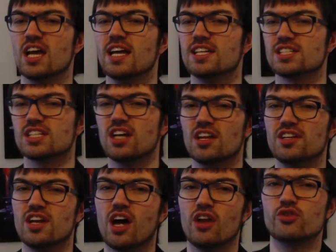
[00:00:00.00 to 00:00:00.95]
his
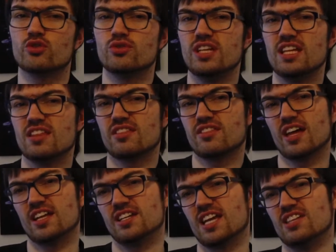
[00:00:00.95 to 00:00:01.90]
gun underneath
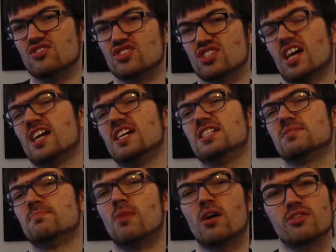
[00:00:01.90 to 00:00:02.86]
and inside
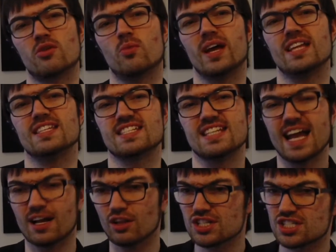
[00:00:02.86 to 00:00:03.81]
Martha Wayne's
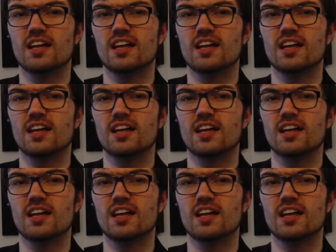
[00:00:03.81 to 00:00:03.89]
necklace.